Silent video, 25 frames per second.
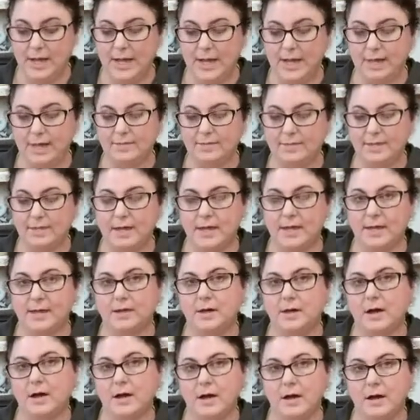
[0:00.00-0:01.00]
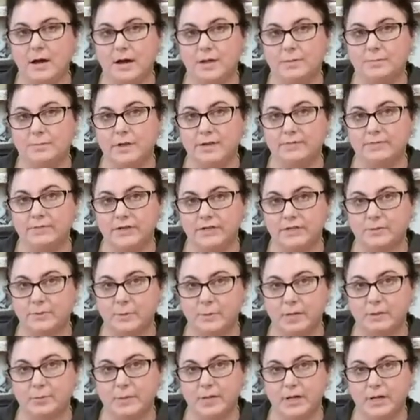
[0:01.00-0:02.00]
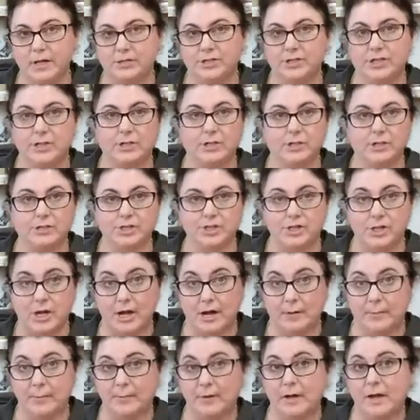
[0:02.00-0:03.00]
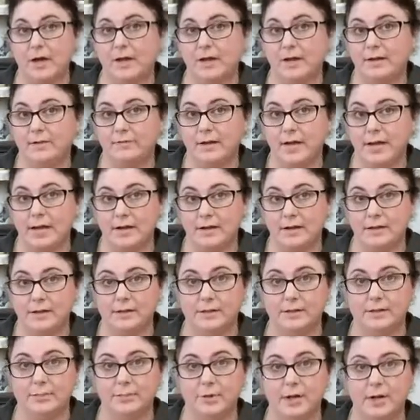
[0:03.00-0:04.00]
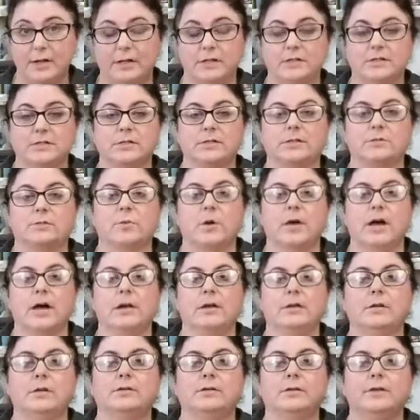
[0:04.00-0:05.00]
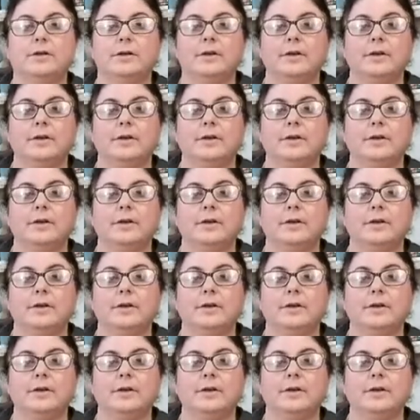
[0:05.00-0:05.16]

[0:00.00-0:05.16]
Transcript: And then on my Facebook page in the shop, I have added the products as well.